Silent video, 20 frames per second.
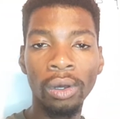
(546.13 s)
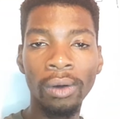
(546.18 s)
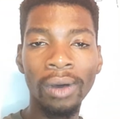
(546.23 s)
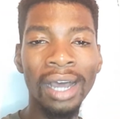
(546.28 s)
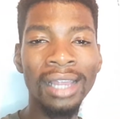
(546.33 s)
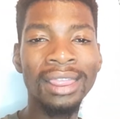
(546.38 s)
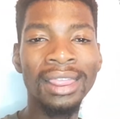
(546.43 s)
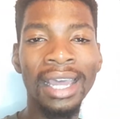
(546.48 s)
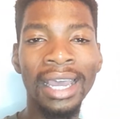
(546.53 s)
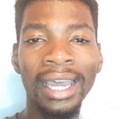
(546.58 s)

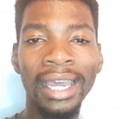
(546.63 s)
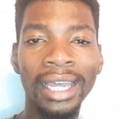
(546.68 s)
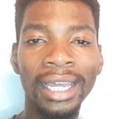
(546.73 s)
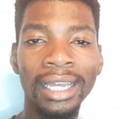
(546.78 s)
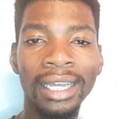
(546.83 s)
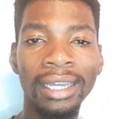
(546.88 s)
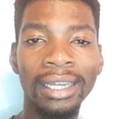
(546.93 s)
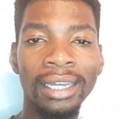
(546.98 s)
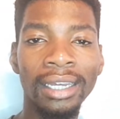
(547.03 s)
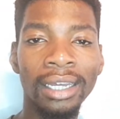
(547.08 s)
What the?
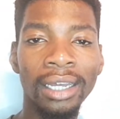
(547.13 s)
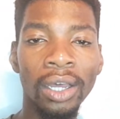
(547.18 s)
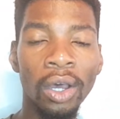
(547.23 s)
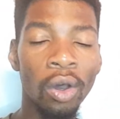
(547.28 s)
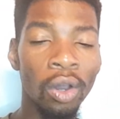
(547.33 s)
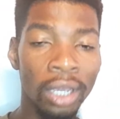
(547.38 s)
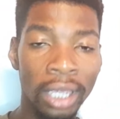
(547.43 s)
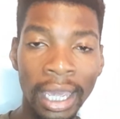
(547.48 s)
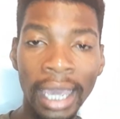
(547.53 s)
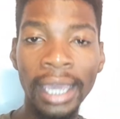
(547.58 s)

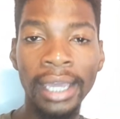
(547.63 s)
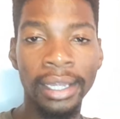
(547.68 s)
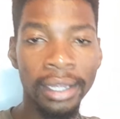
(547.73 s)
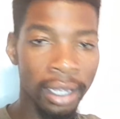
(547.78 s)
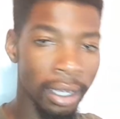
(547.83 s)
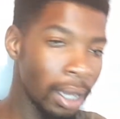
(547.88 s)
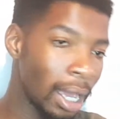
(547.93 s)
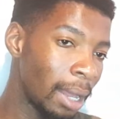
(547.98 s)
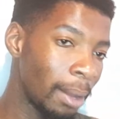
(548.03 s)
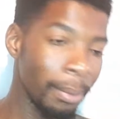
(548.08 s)

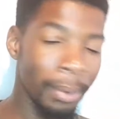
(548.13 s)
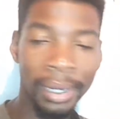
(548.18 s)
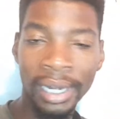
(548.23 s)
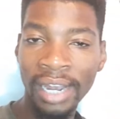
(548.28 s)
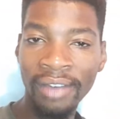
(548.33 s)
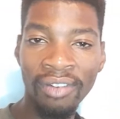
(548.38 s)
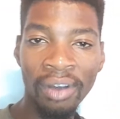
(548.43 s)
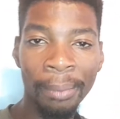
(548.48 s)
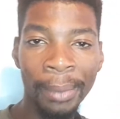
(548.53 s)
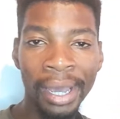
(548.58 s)
Okay,
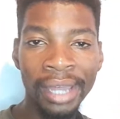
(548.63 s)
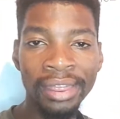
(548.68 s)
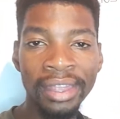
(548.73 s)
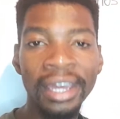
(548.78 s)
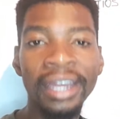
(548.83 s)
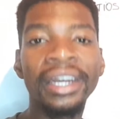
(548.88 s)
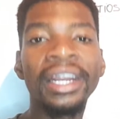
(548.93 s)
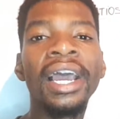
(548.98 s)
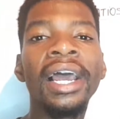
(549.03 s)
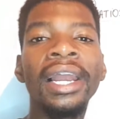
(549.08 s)
never mind
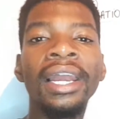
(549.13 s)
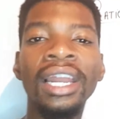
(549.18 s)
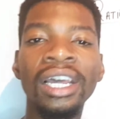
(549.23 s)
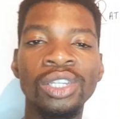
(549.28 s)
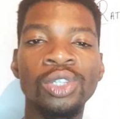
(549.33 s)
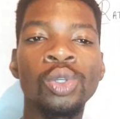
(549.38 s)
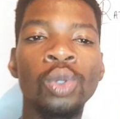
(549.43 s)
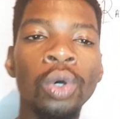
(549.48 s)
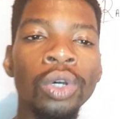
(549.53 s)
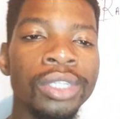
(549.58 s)
that.
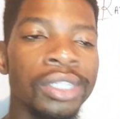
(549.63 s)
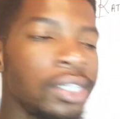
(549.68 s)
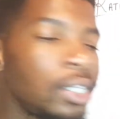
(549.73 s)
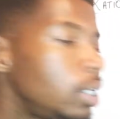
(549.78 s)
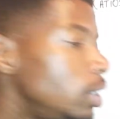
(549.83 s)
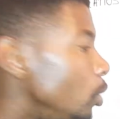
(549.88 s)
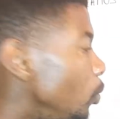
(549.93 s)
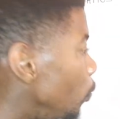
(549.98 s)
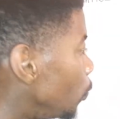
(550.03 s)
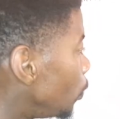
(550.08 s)
Let's
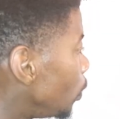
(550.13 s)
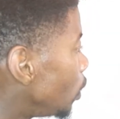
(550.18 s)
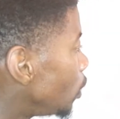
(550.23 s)
continue.